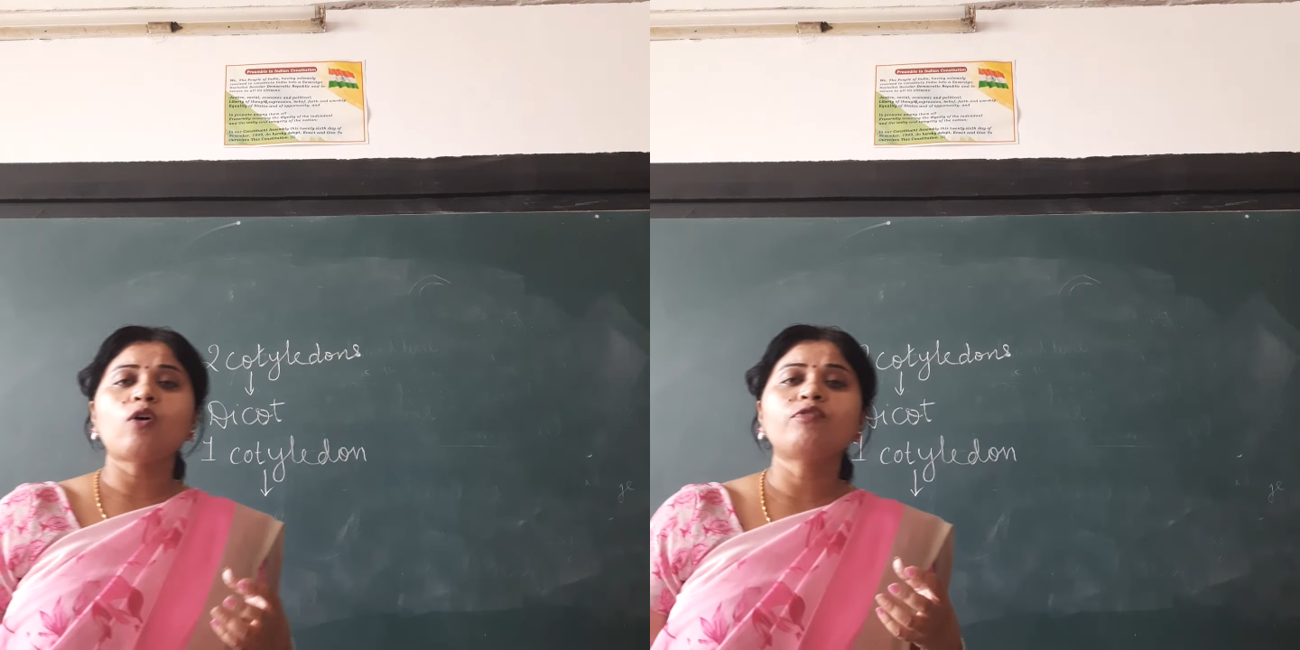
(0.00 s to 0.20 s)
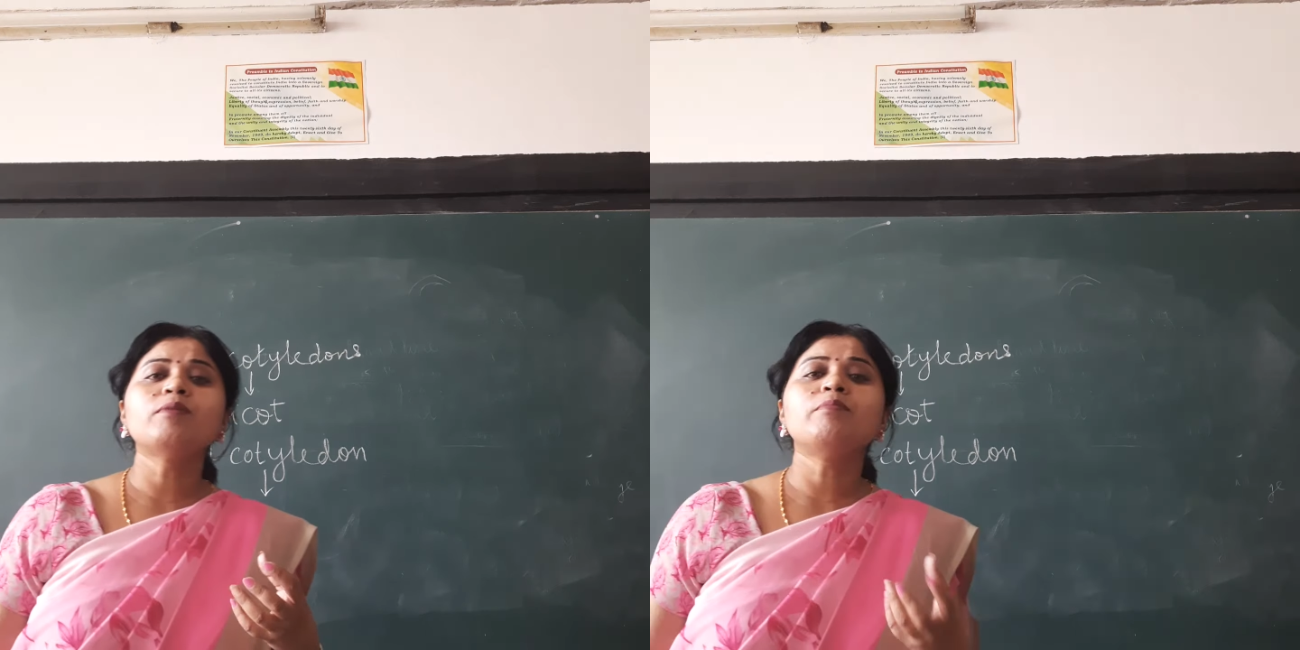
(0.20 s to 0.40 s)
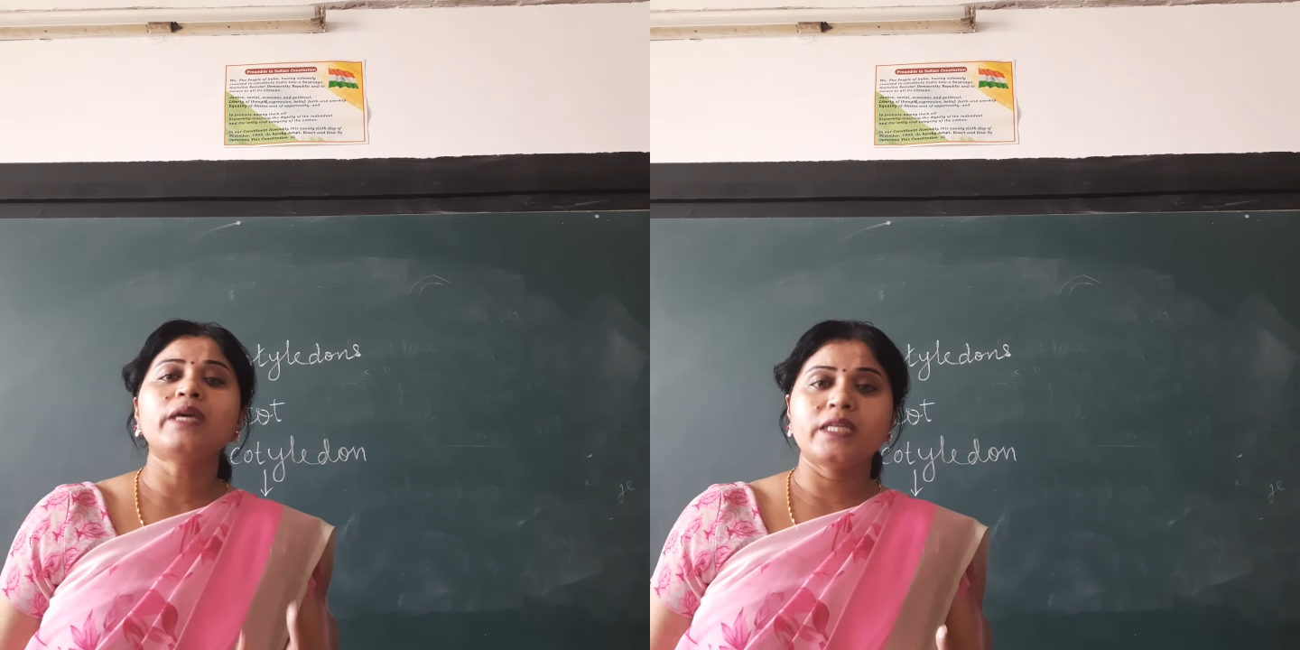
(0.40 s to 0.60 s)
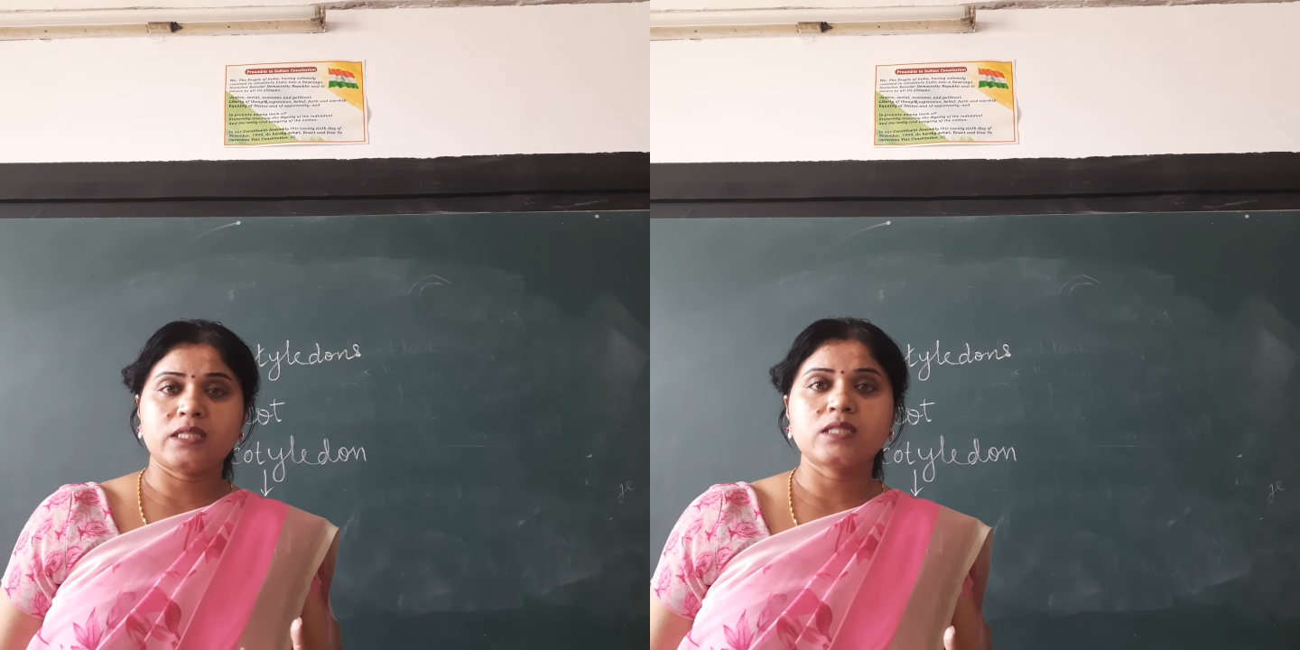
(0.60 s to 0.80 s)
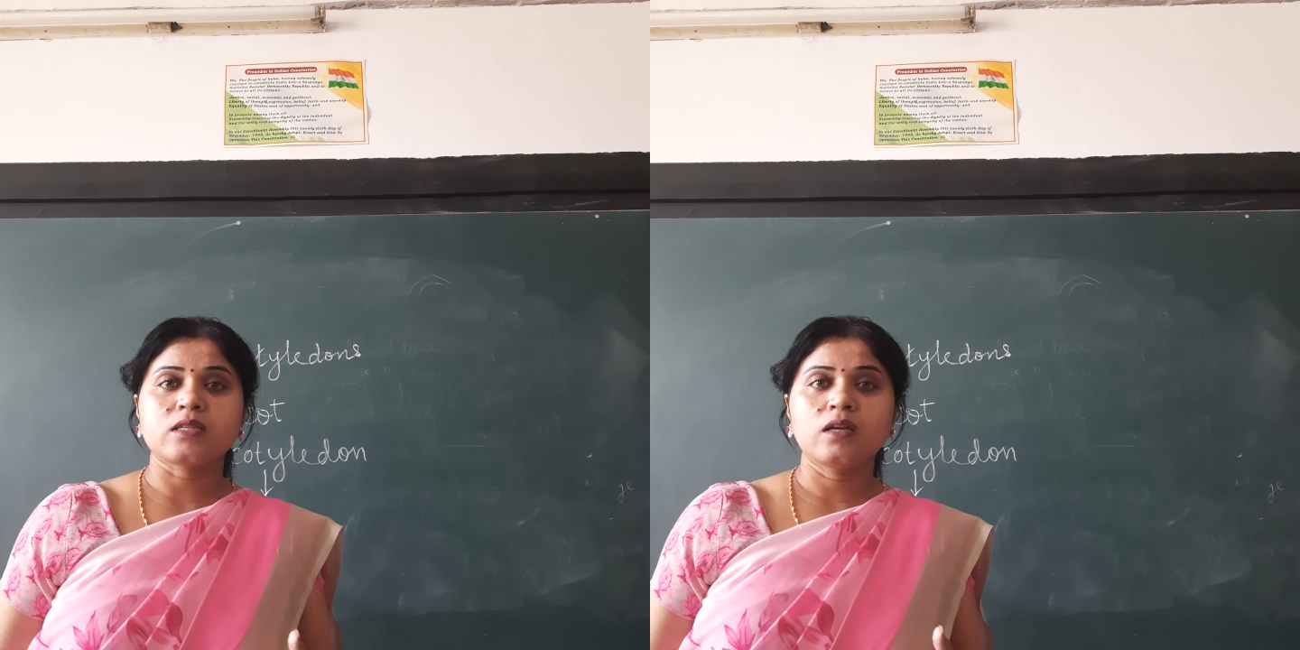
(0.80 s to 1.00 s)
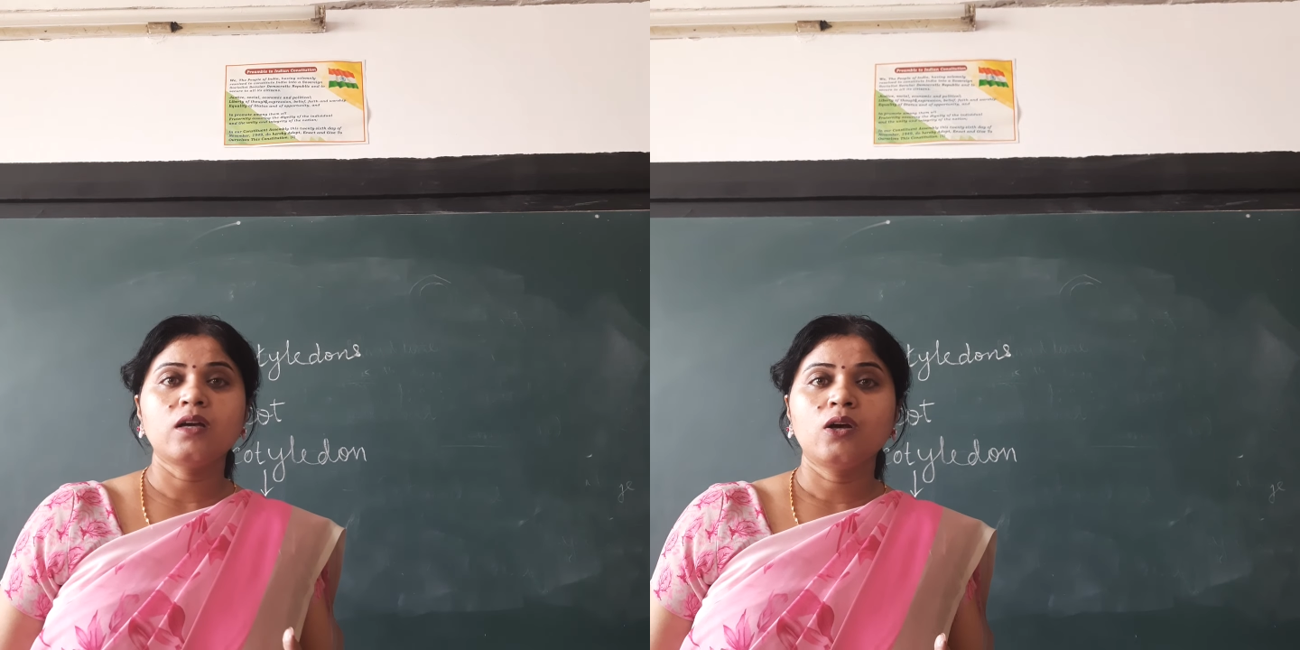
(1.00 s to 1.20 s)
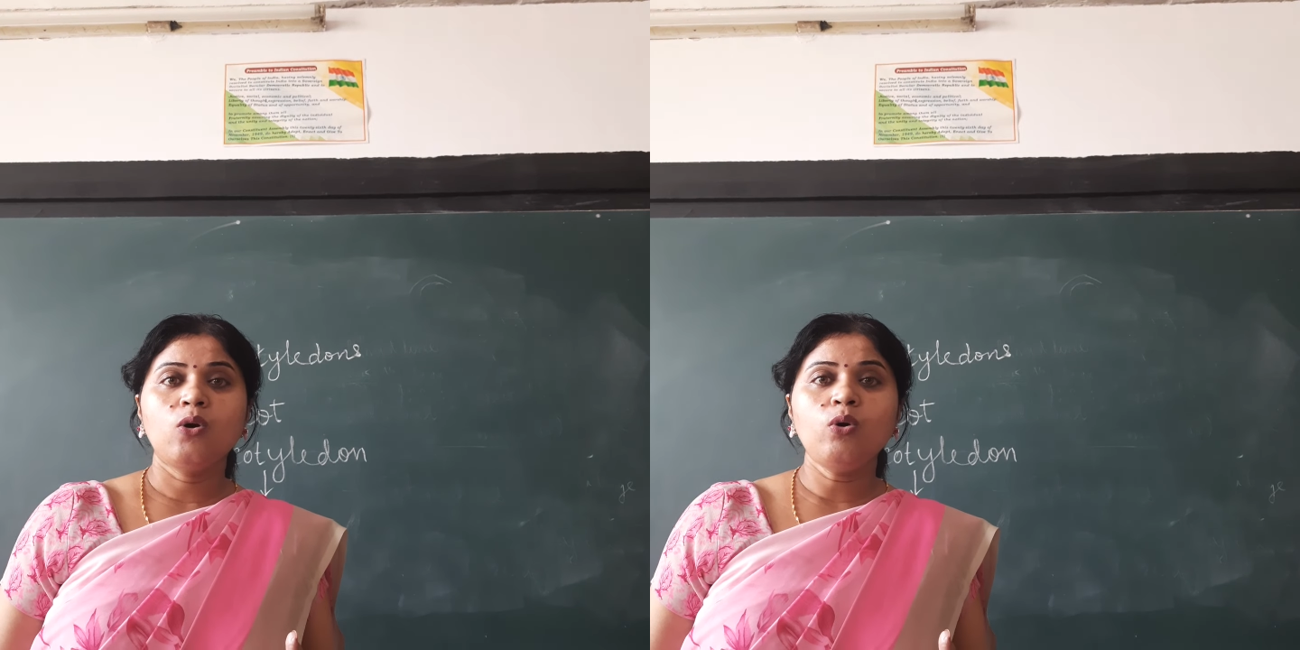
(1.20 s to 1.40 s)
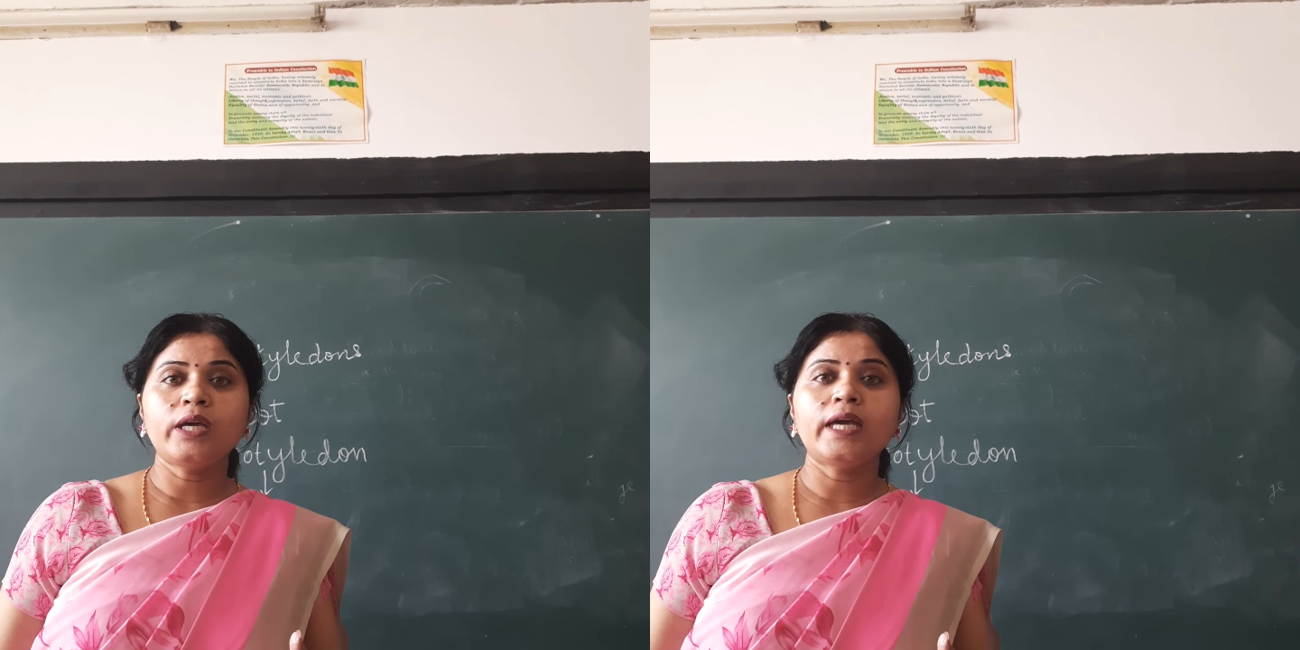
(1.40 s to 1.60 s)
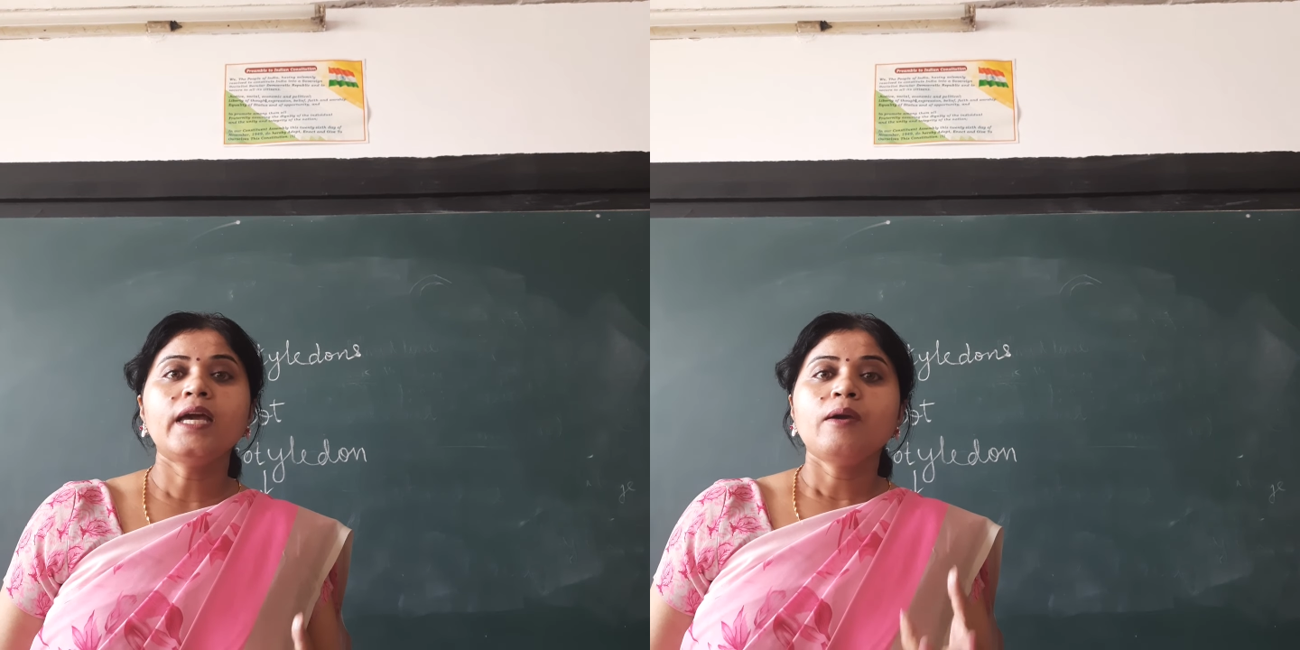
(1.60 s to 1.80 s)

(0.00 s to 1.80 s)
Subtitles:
of a maize. Okay,